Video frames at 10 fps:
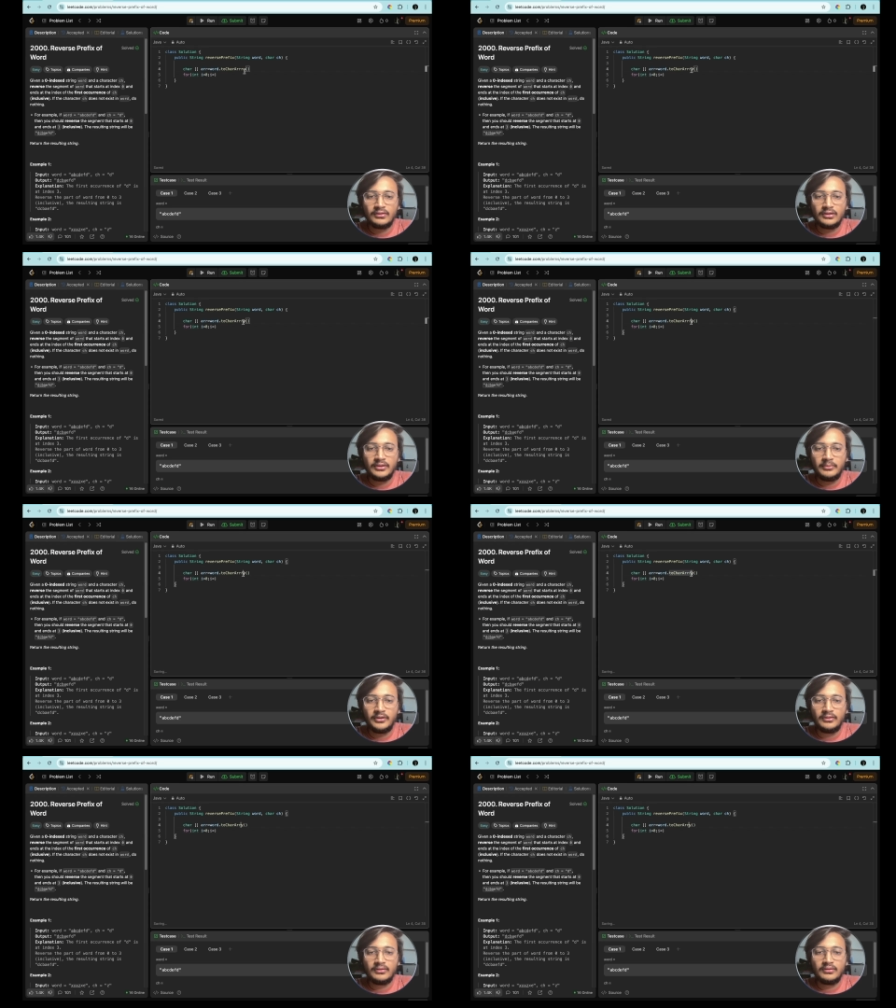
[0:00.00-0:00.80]
Let
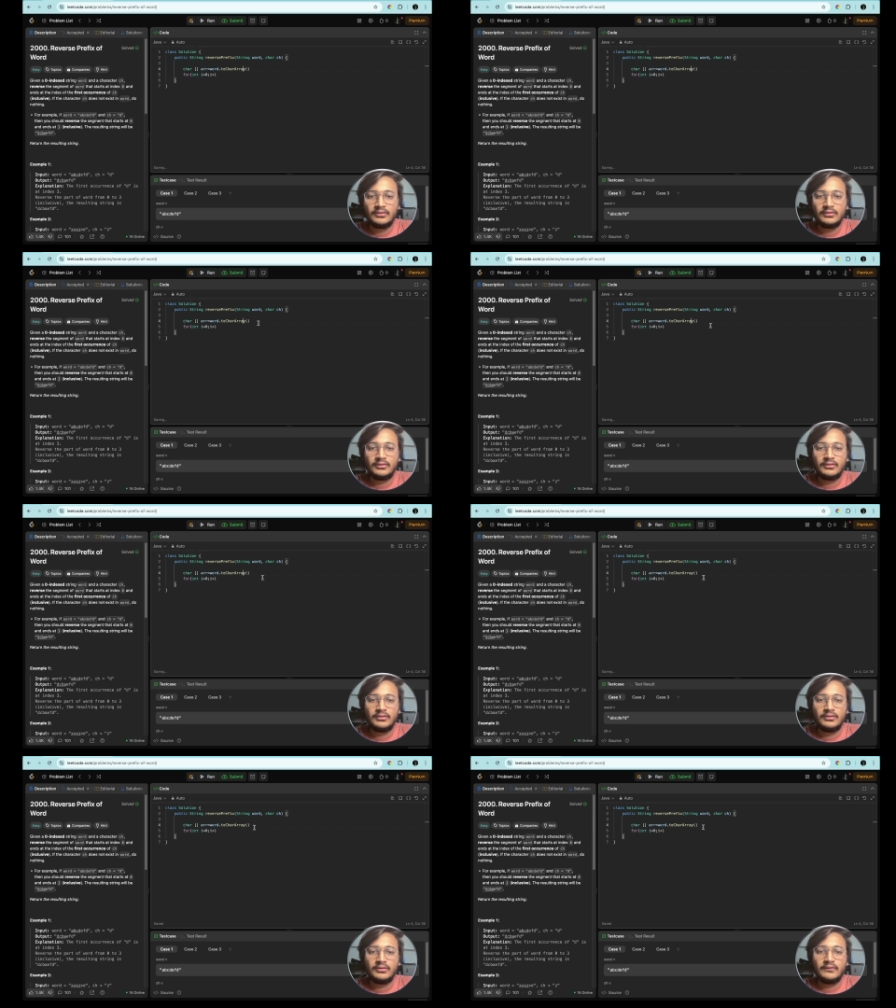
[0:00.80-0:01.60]
me
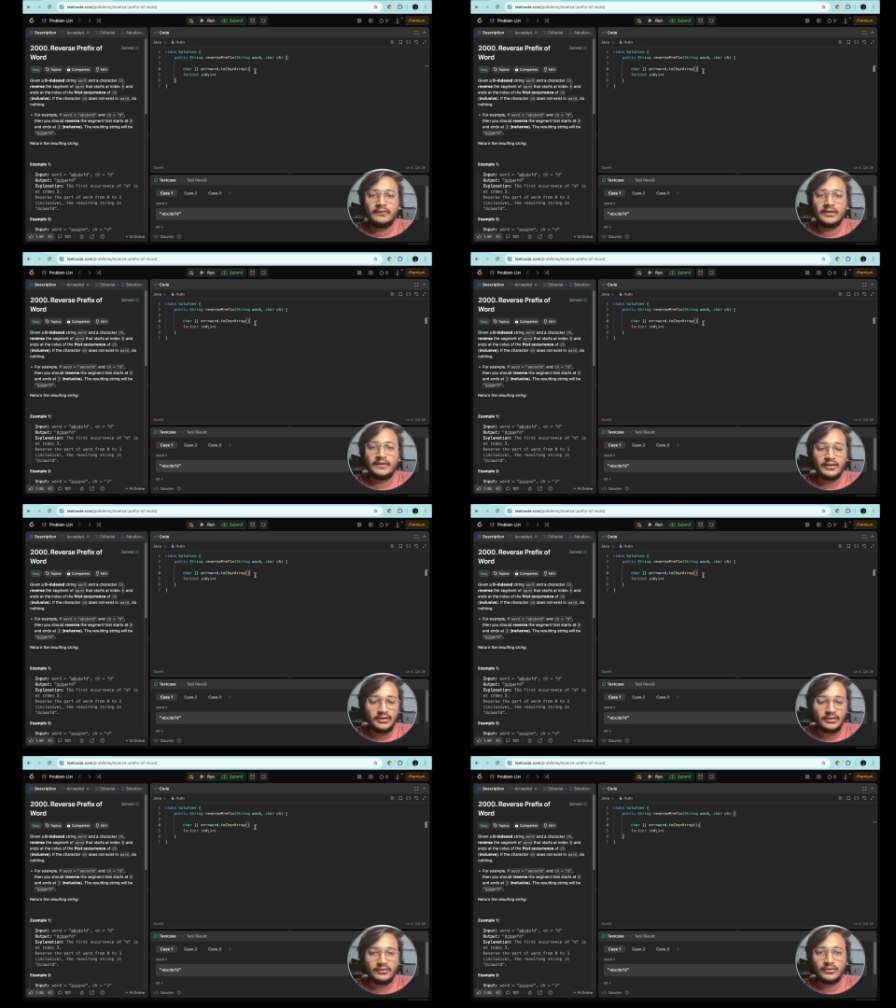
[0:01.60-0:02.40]
fix it.
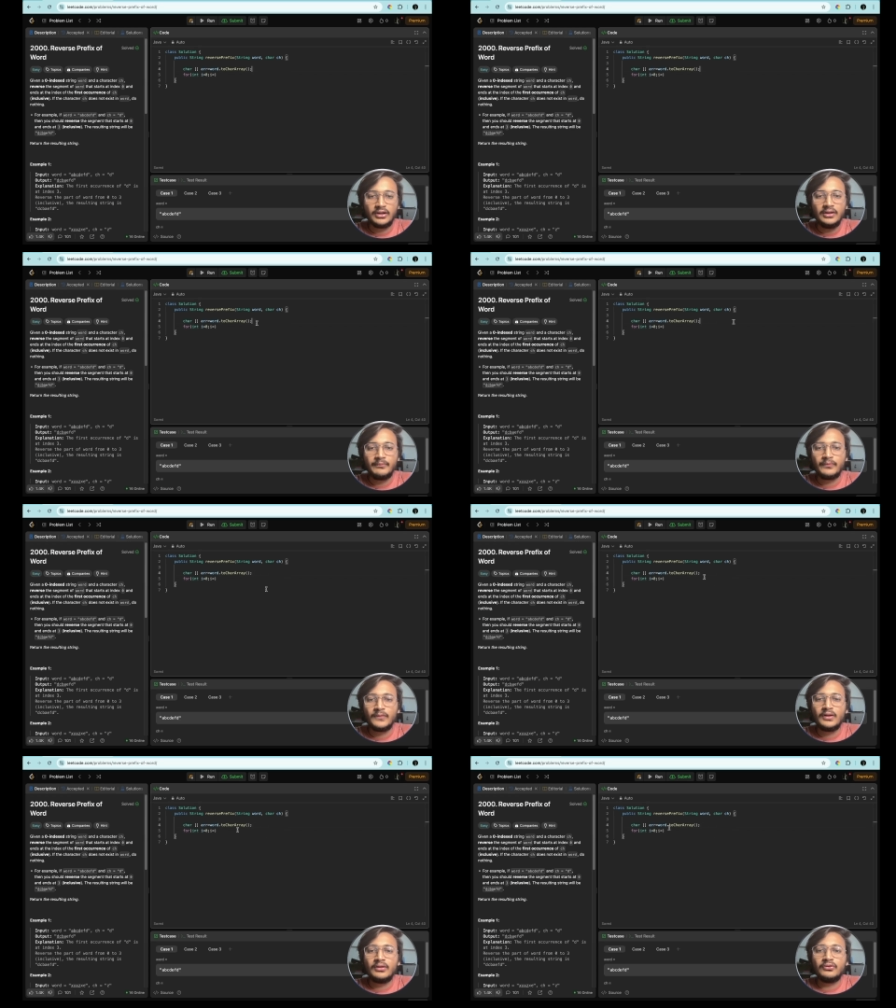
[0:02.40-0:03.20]
Okay,
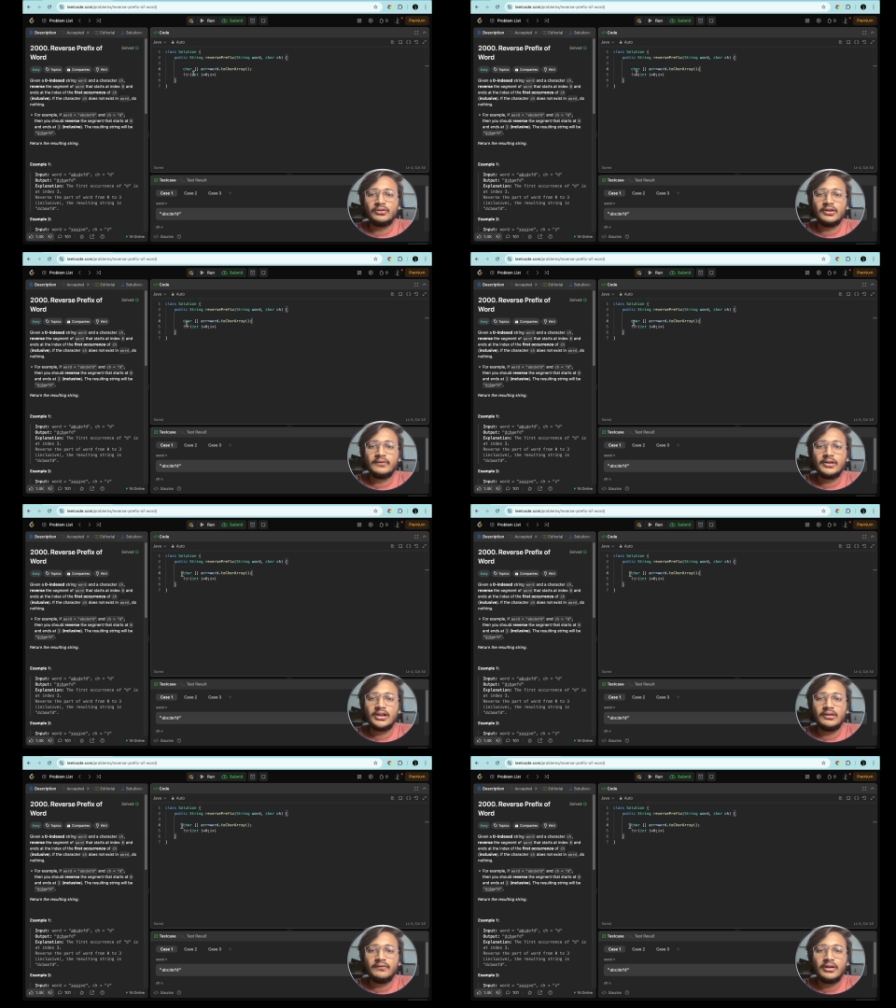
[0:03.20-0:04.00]
so this will
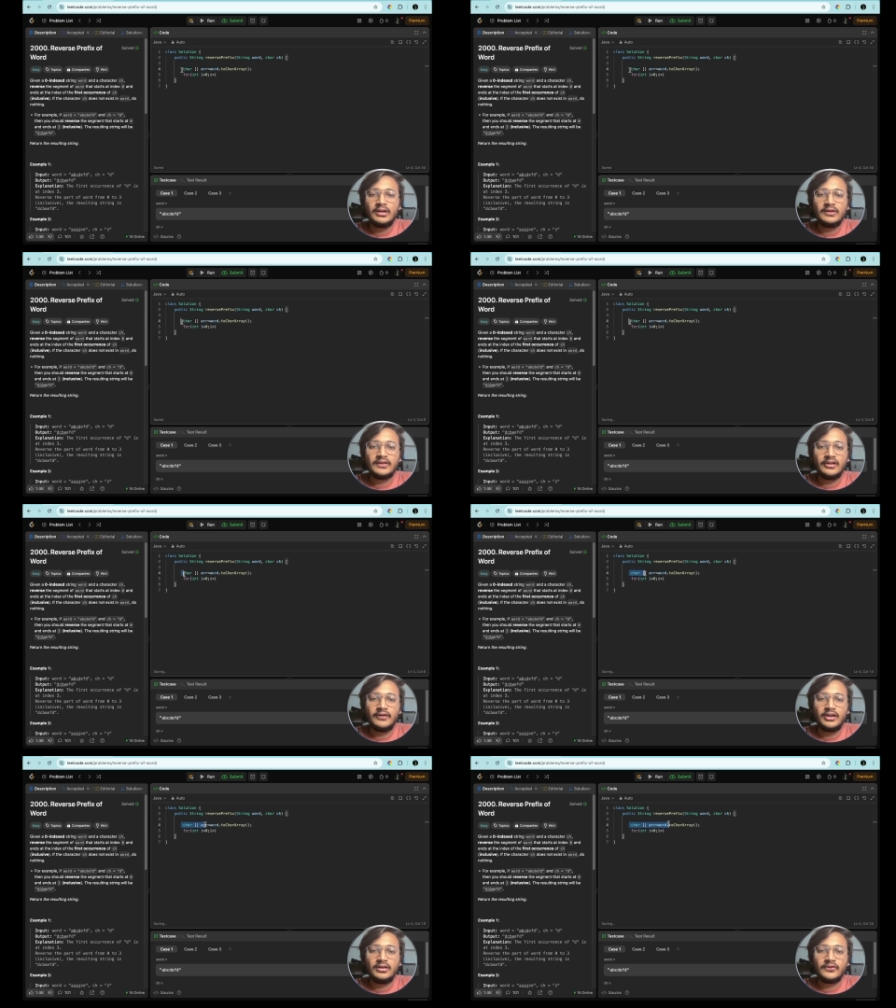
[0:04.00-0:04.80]
convert this
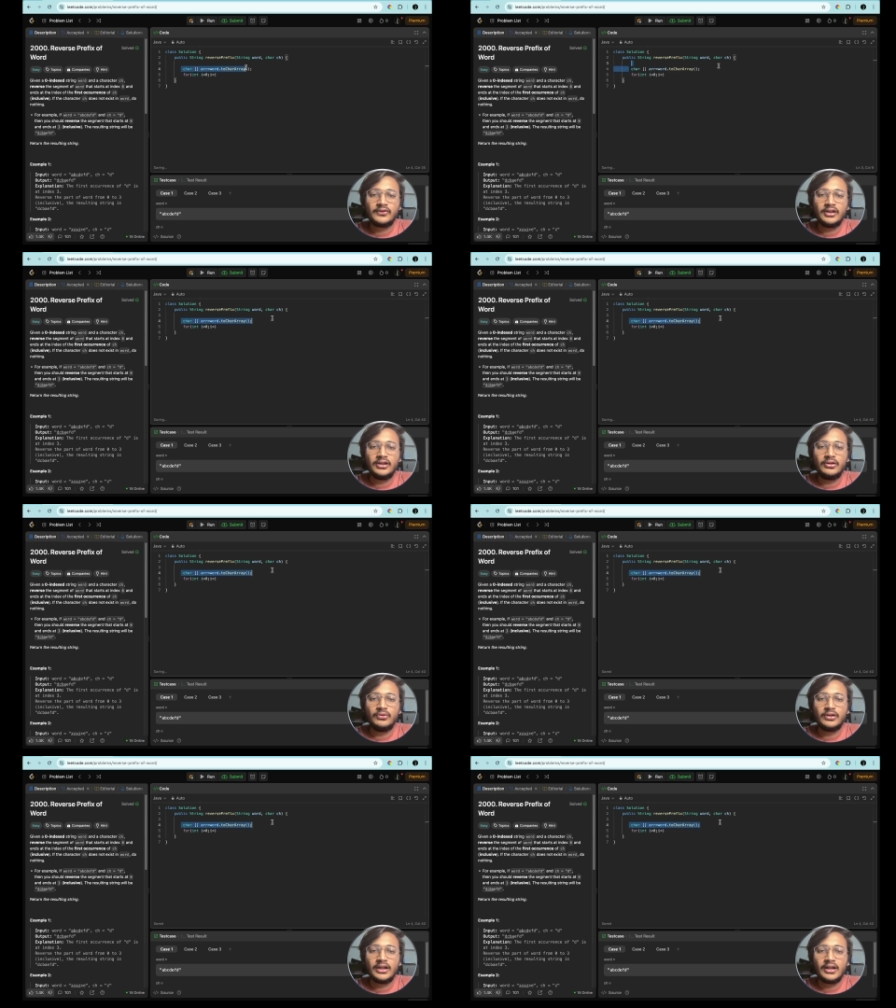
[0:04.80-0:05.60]
given string
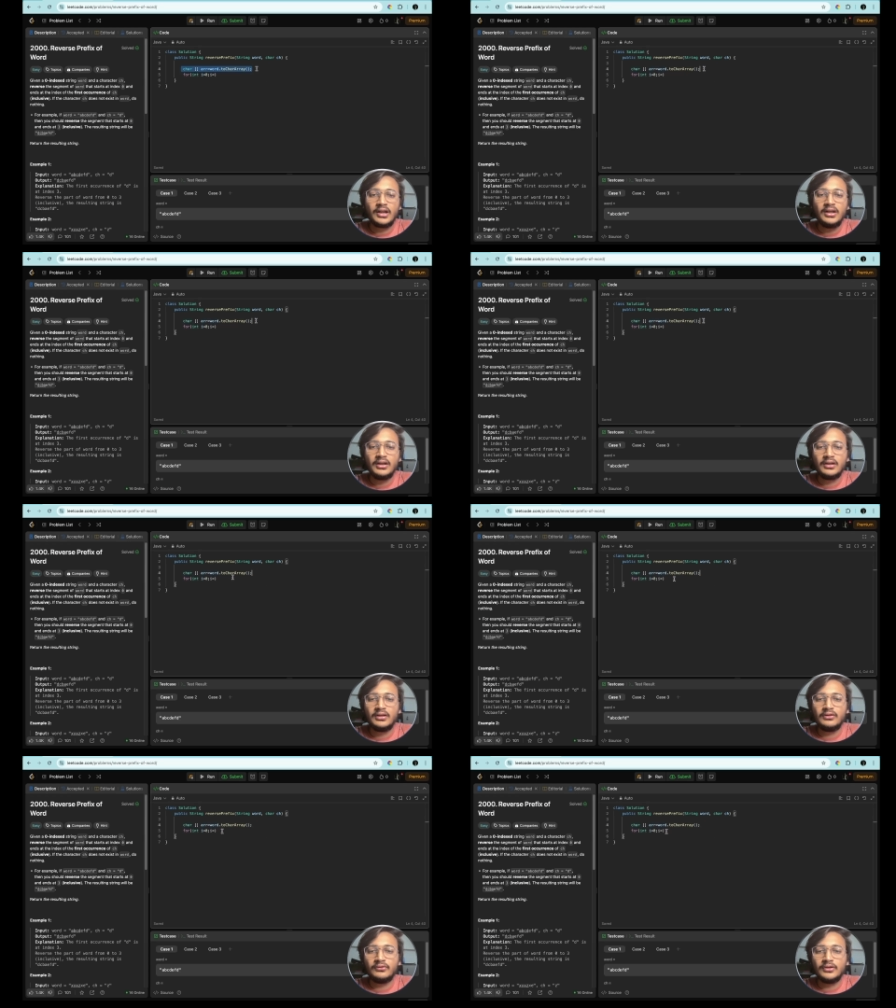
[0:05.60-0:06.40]
into char array
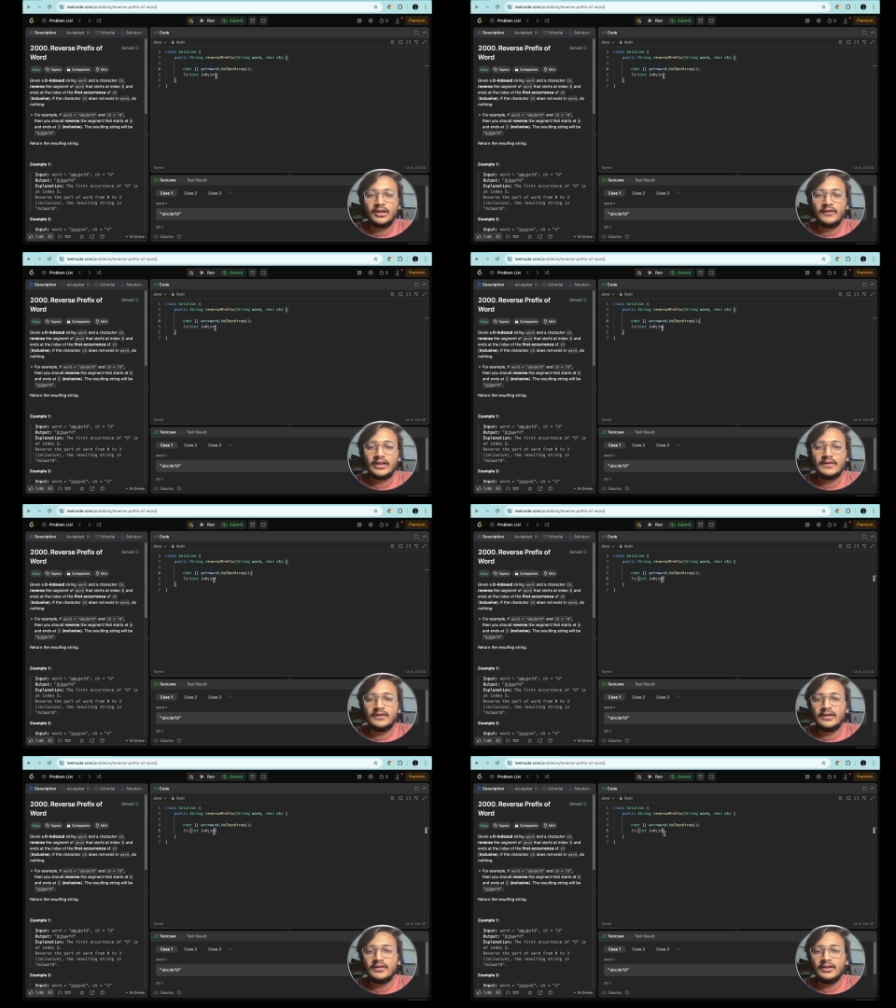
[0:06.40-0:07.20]
so that we can
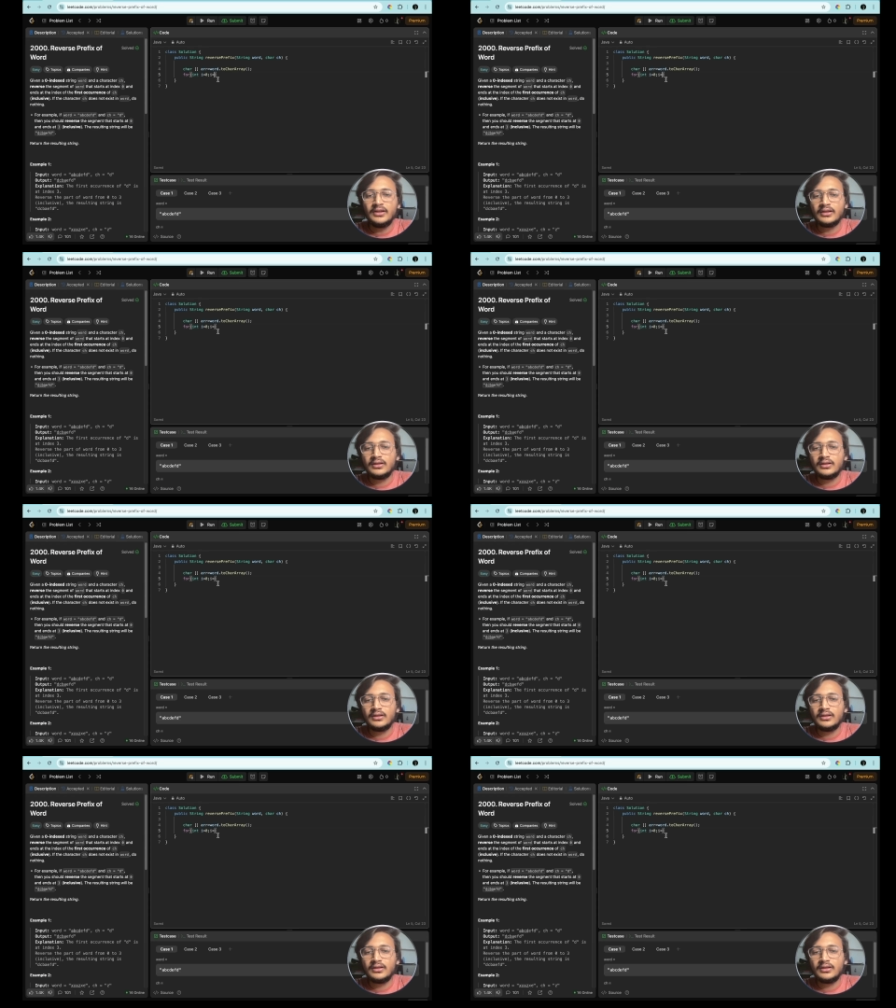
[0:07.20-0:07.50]
change it.